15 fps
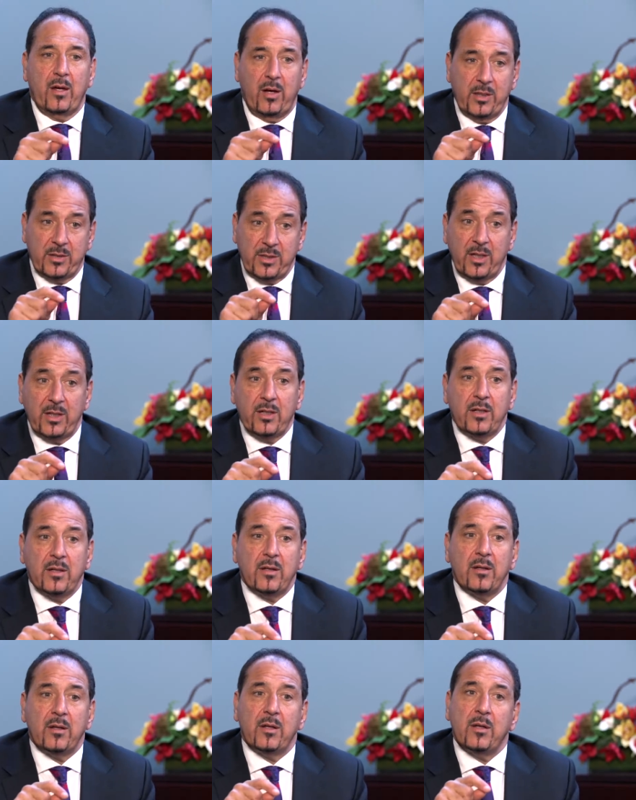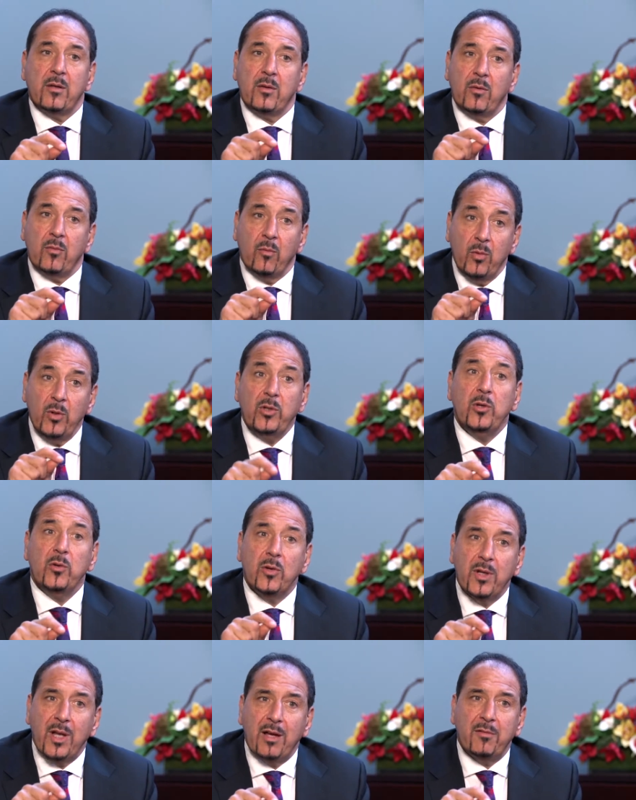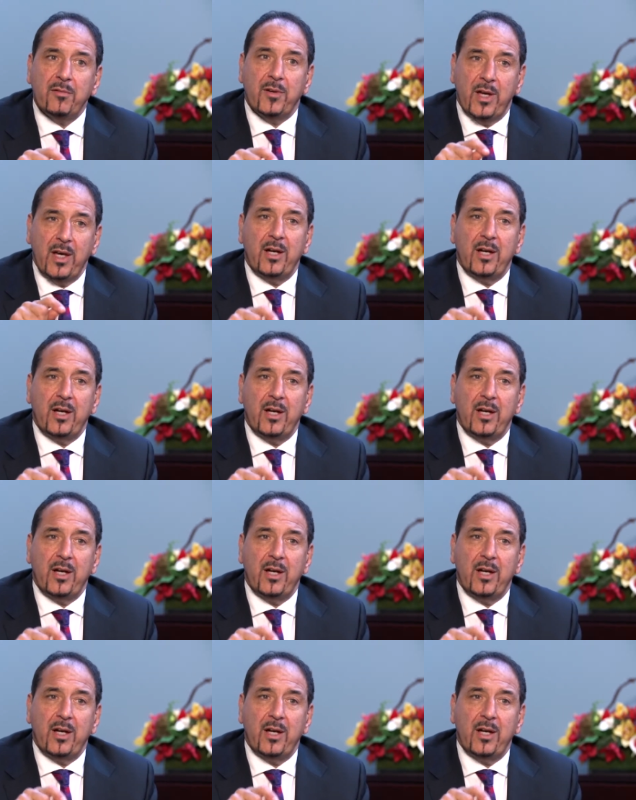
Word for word: I say, will you love